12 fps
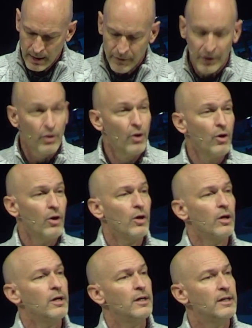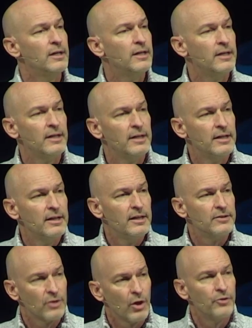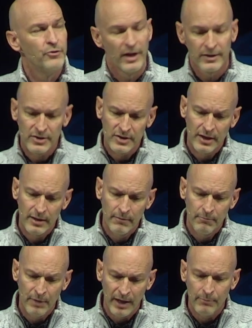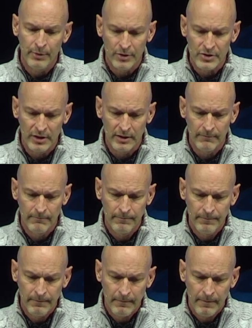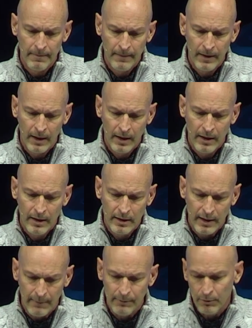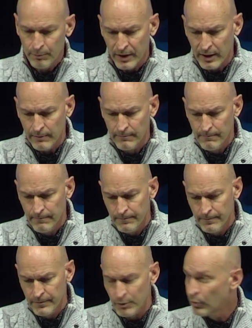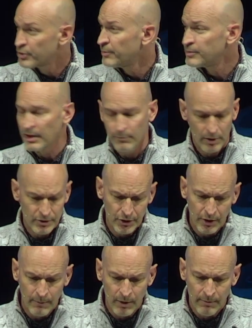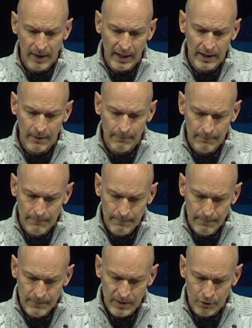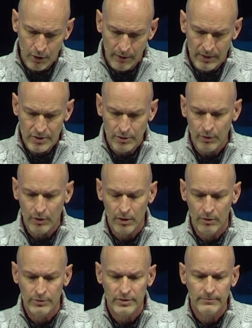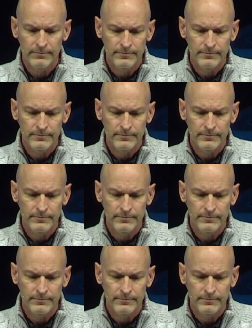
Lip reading: And the call is all addressed by a person, capital P. So worship team, why don't you come on back up as I draw this to a close.